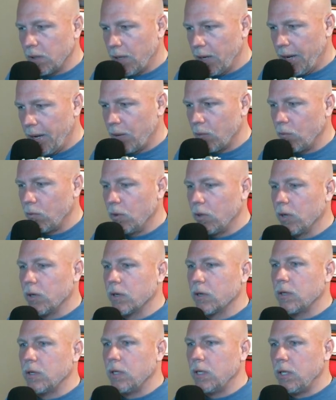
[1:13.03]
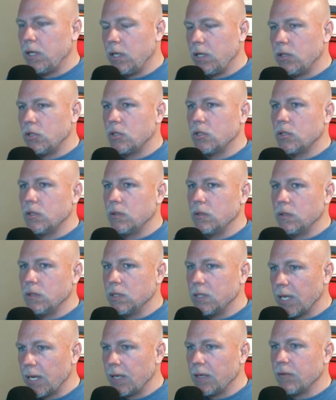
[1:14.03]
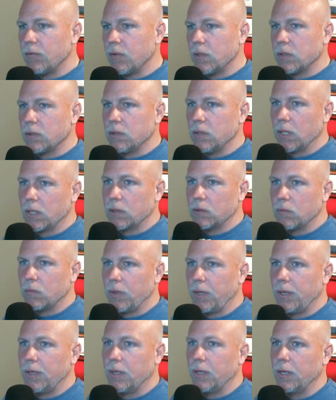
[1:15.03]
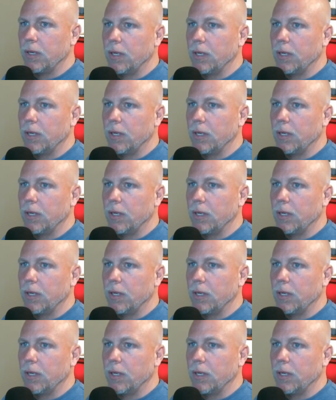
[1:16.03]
at work each day of this next week.